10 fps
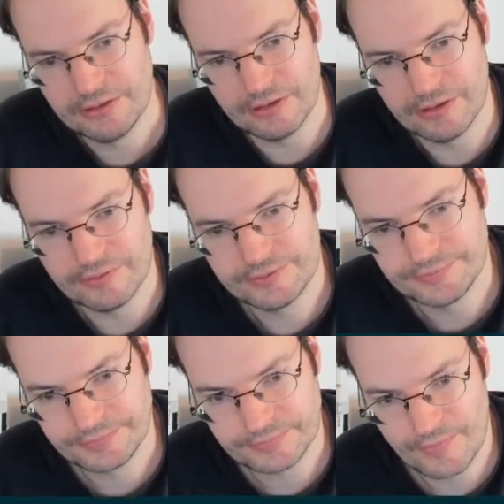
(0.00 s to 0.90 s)
of
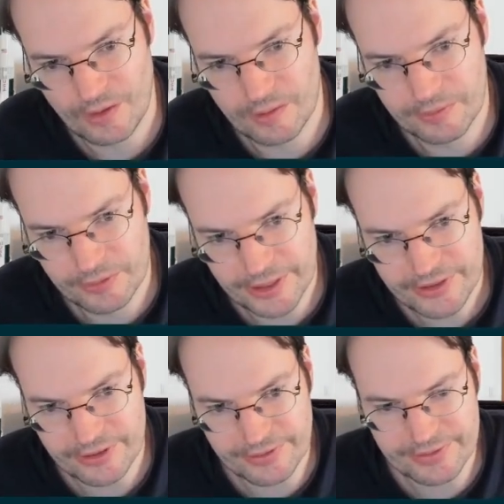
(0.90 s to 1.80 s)

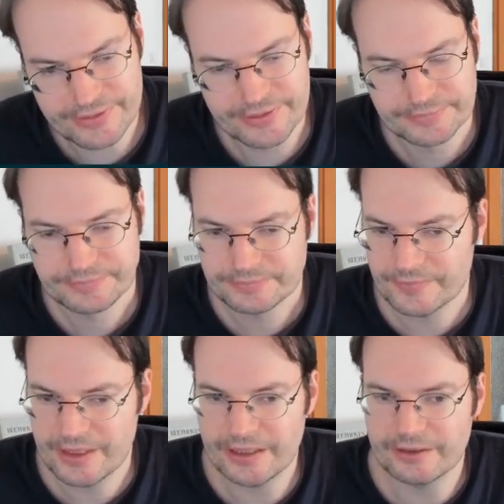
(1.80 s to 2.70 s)
operations
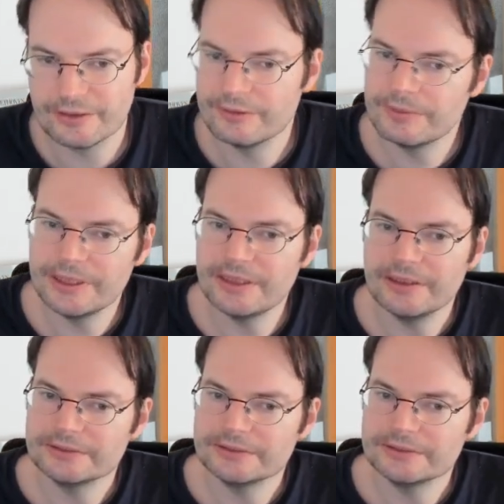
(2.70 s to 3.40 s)
that we